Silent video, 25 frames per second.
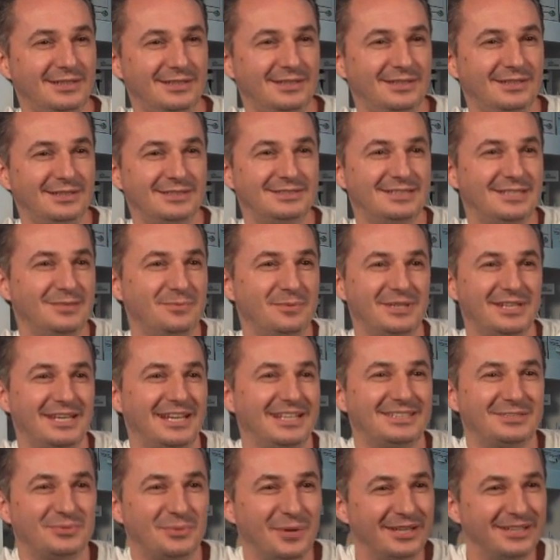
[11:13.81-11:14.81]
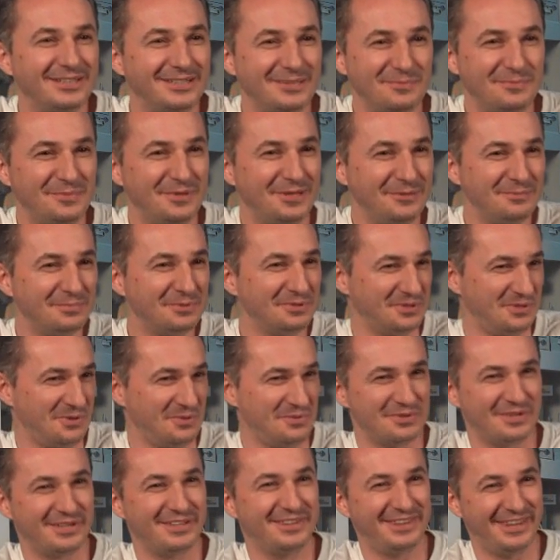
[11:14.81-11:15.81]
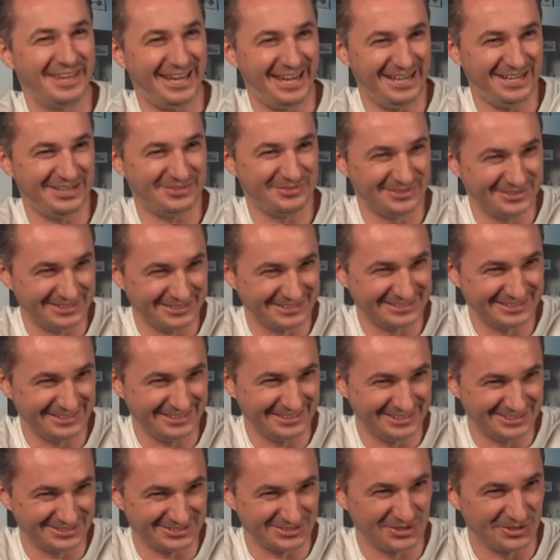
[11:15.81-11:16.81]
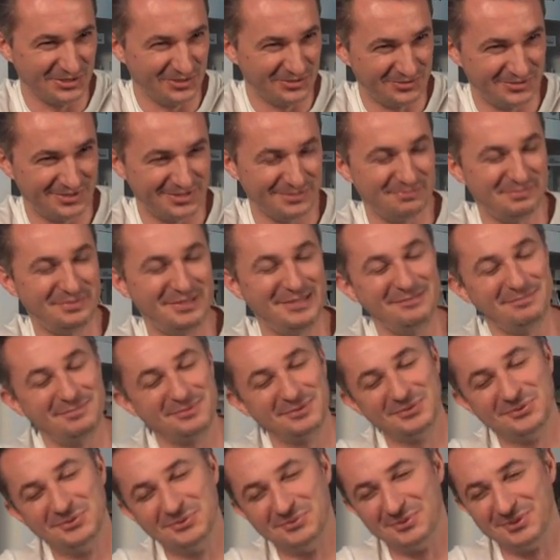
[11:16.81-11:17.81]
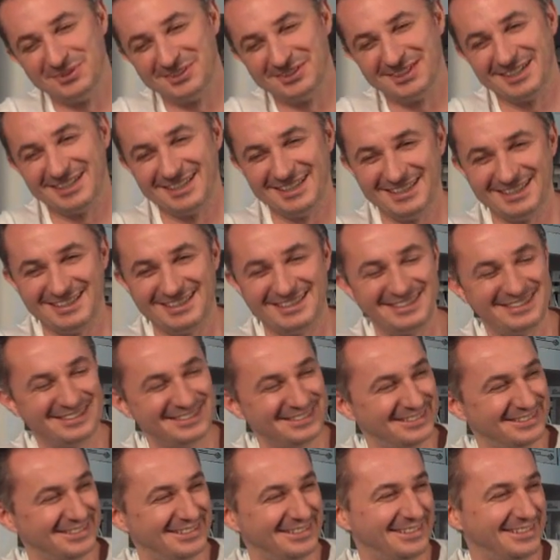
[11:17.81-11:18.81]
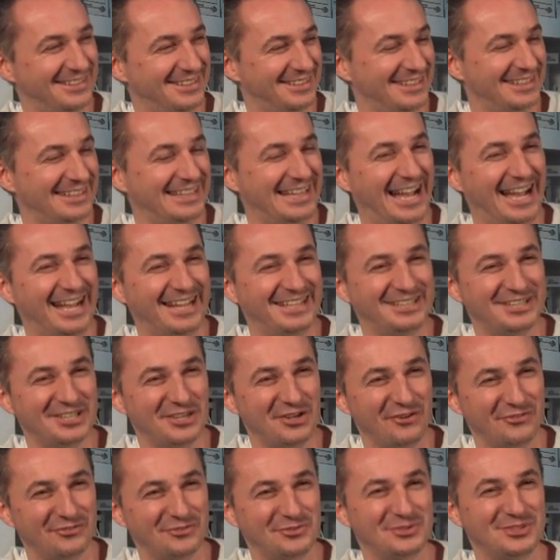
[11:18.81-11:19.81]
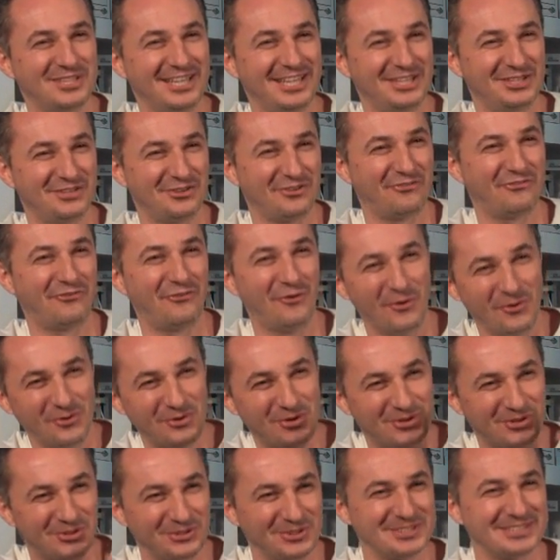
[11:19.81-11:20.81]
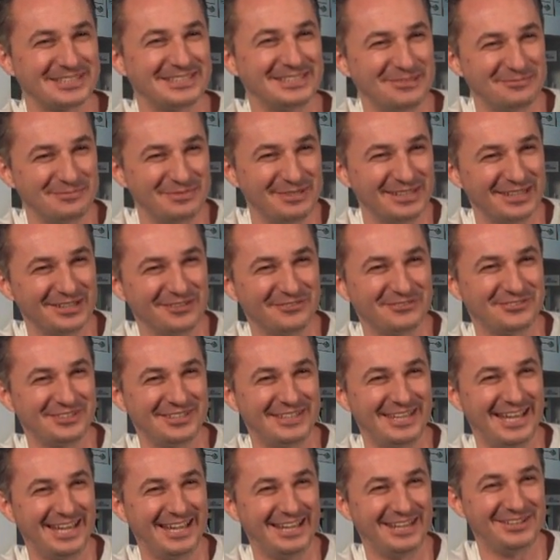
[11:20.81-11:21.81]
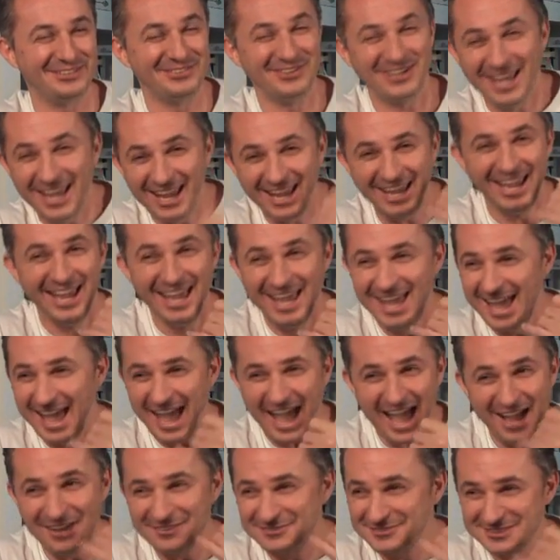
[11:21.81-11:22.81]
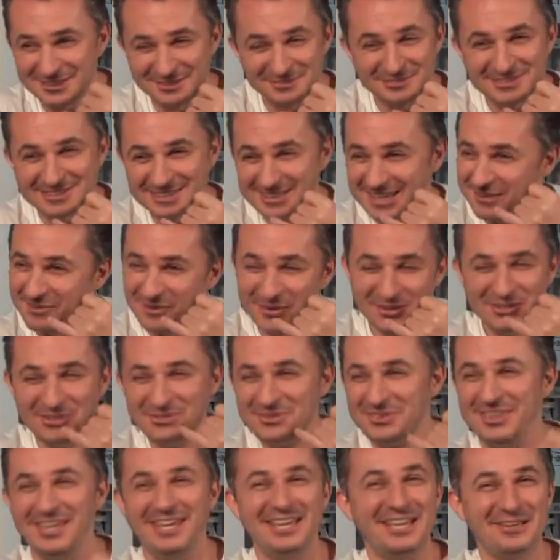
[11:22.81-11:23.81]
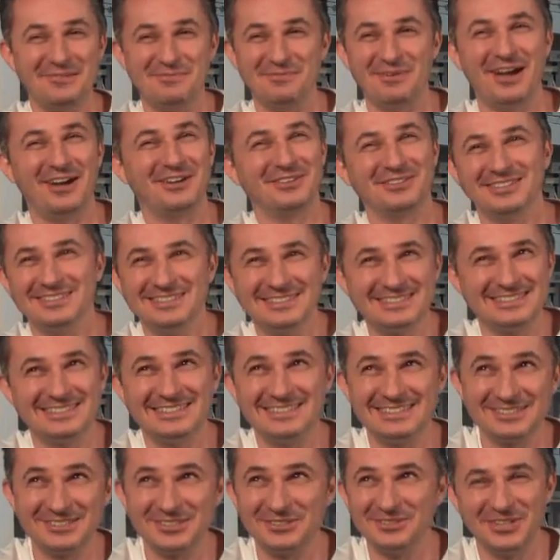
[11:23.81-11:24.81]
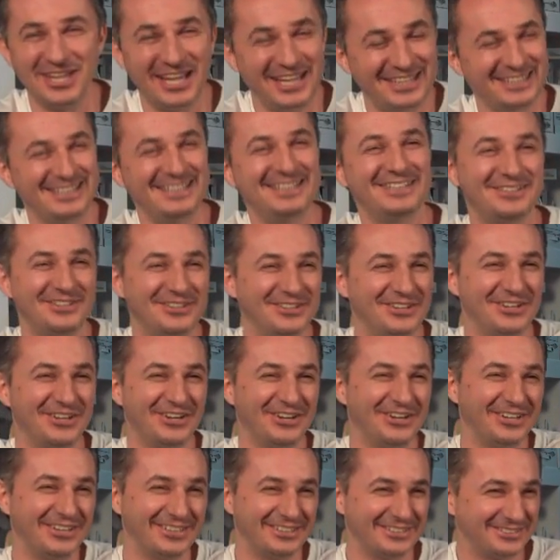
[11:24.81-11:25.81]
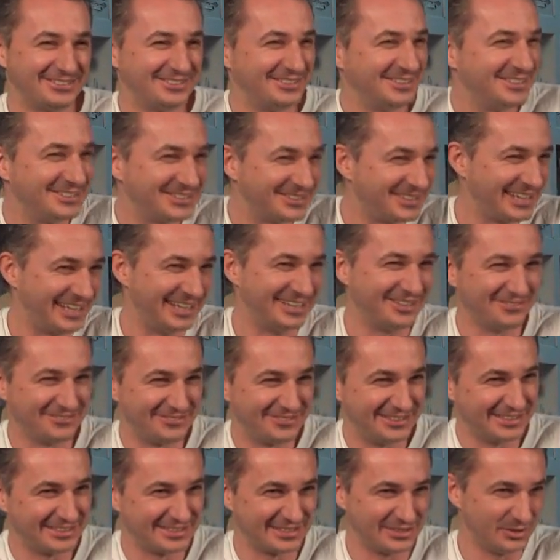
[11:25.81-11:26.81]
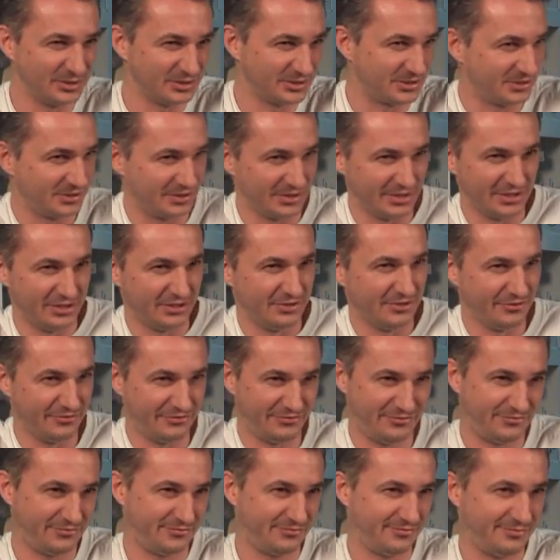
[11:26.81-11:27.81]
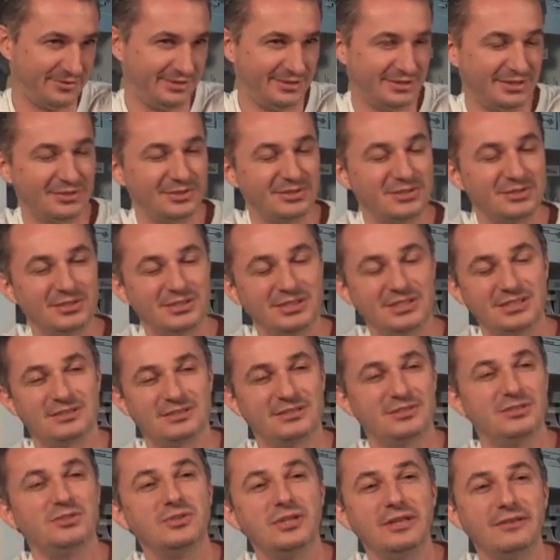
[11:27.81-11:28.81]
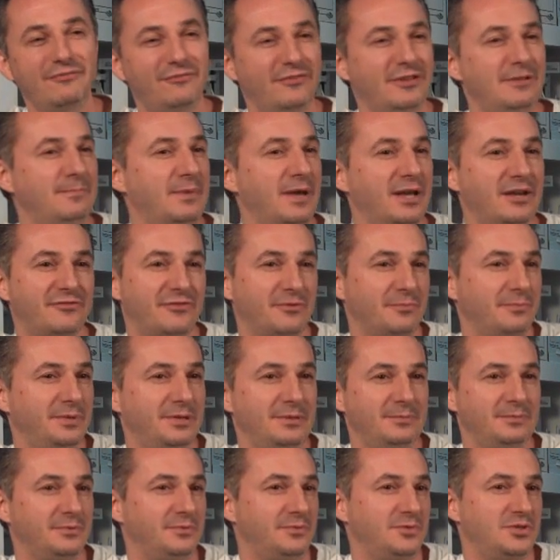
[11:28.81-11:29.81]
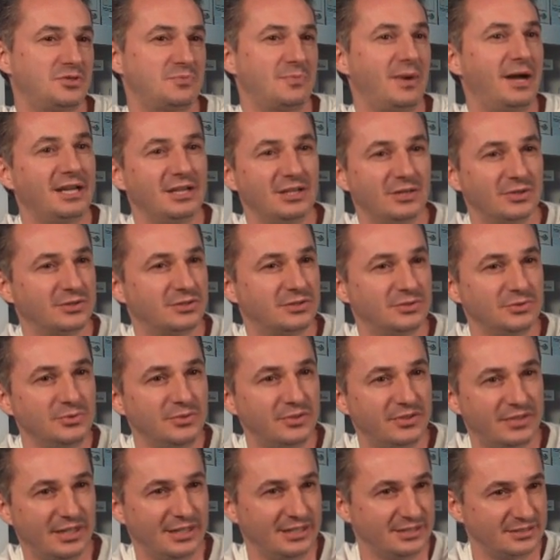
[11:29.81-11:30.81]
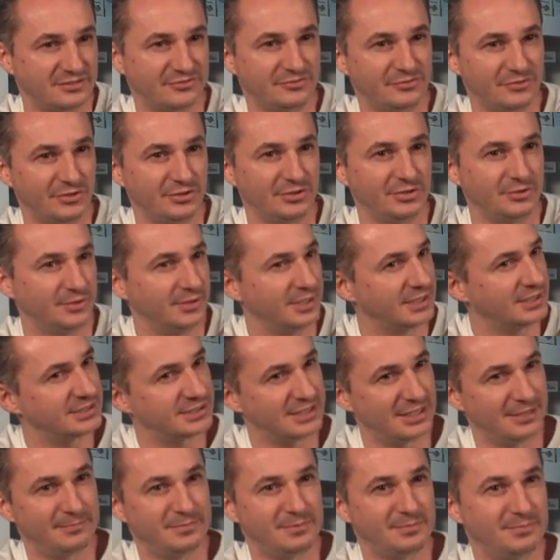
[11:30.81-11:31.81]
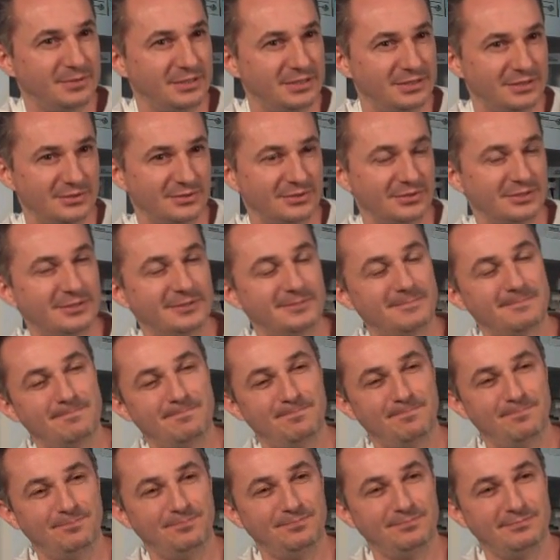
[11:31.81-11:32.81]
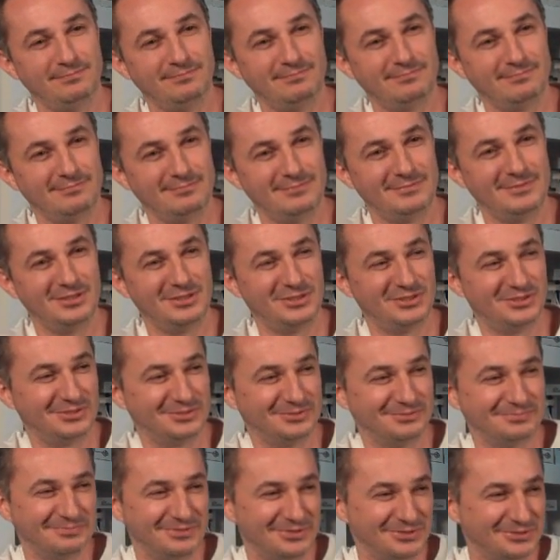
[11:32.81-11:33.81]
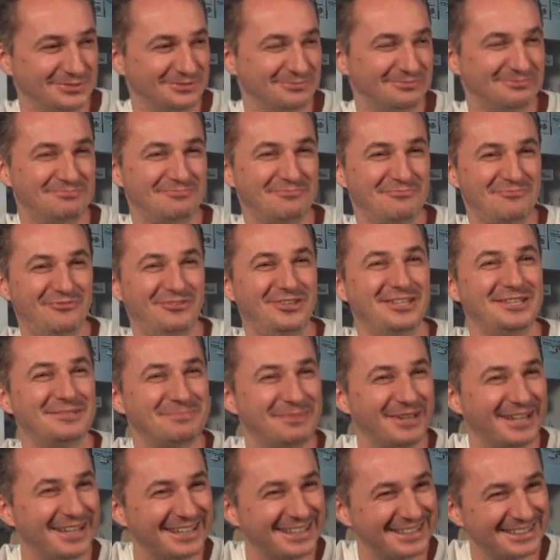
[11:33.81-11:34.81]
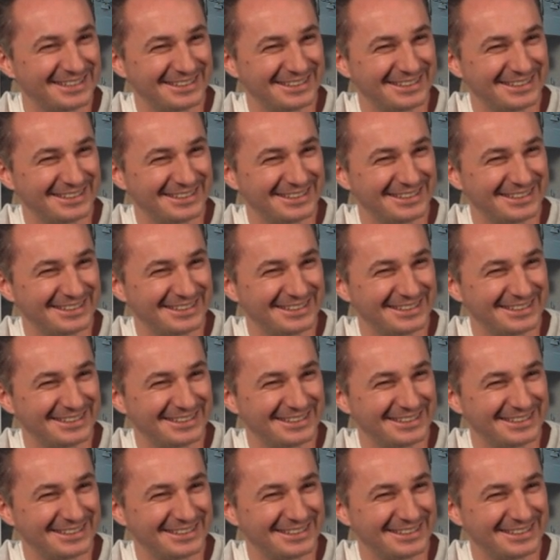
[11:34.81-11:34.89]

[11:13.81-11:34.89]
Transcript: it's typically like 20 people you want to thank when the thing is over. The people who were like kind enough to take your phone calls in the middle of the night going, hey, I have something, what do you think about this? Is this a good idea or not? Or kind of, there's also a lot of, you know, you need feedback from people which might not do things for you except be your, you know, your feedback.